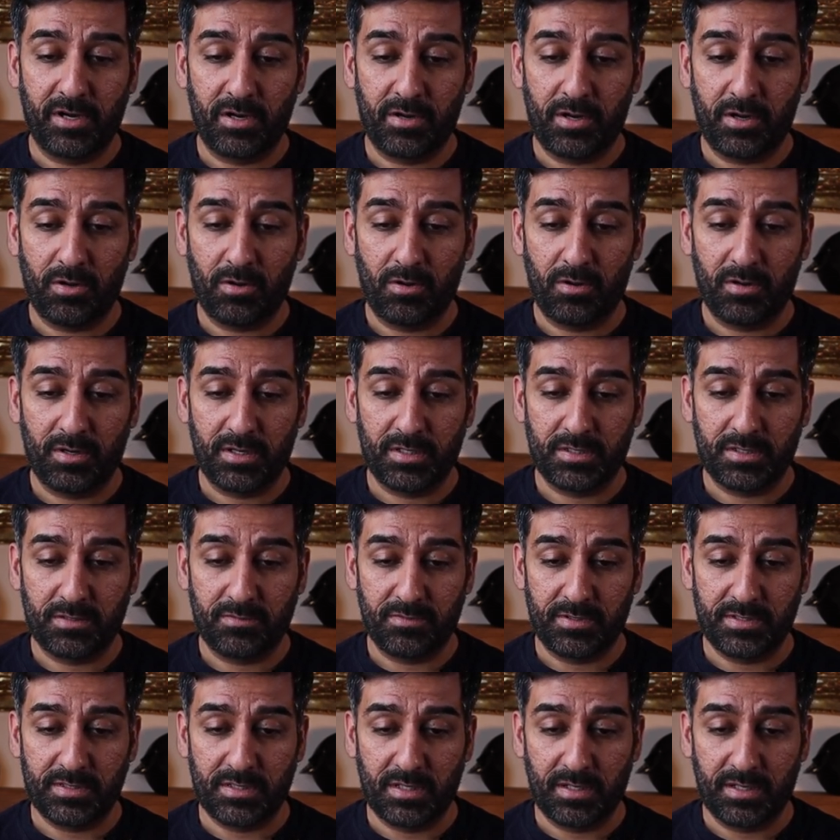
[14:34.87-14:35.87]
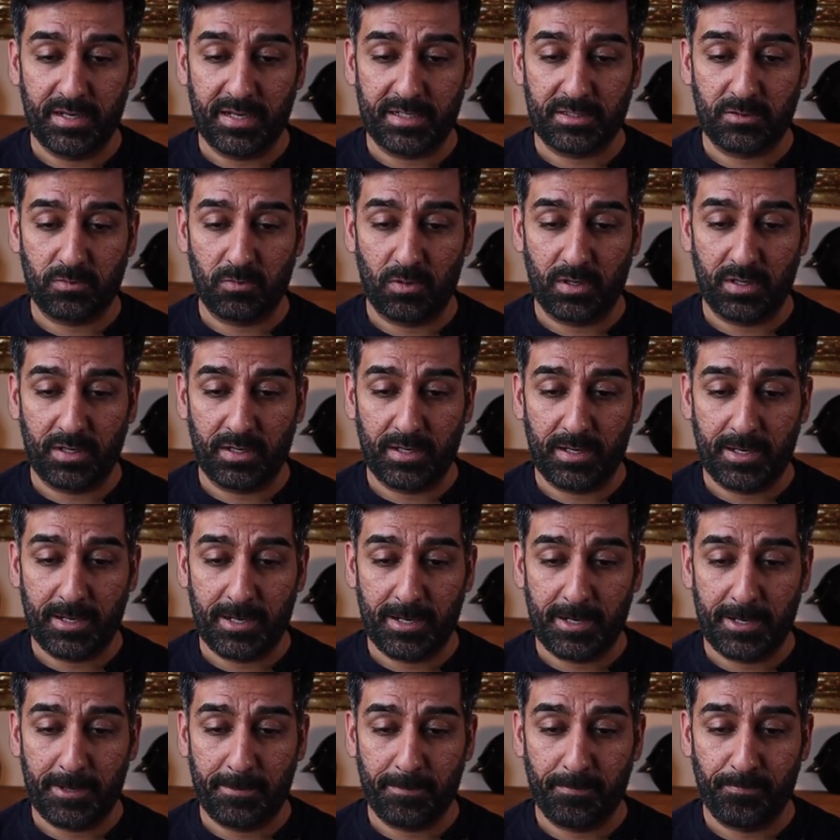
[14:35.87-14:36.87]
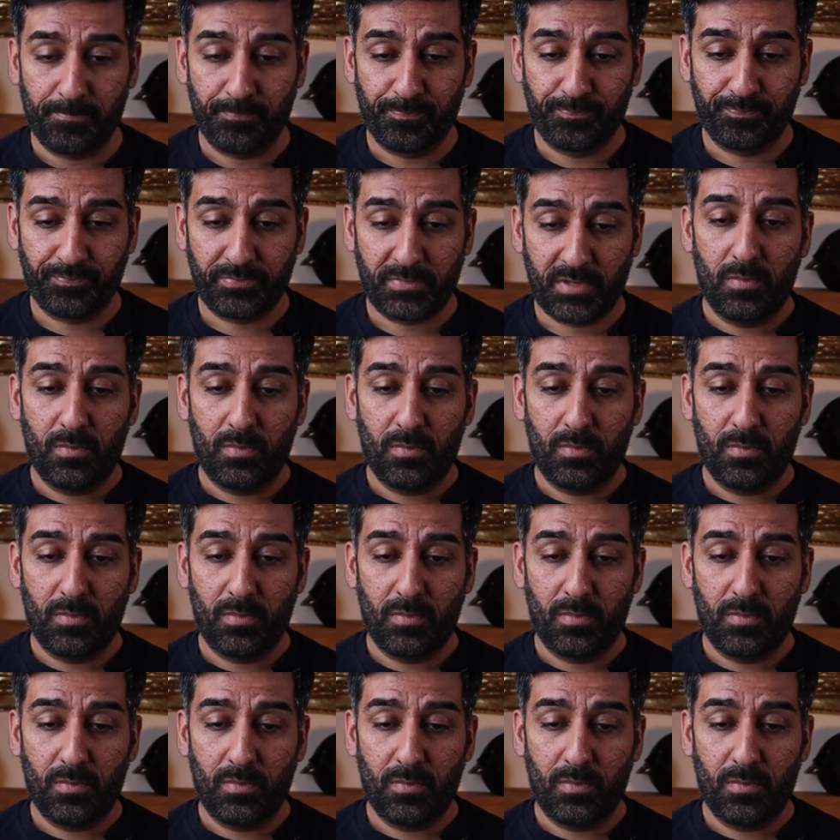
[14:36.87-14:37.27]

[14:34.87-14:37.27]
very honest reason. Next one. Um,